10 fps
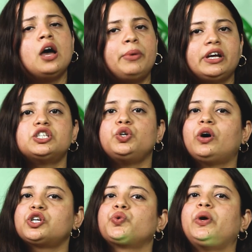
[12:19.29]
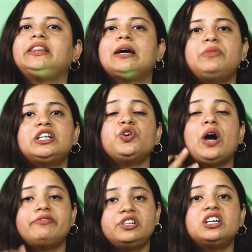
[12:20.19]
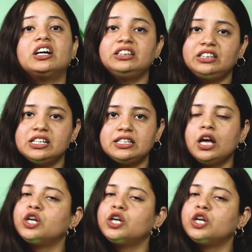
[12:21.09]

because you are showing them that you have done this.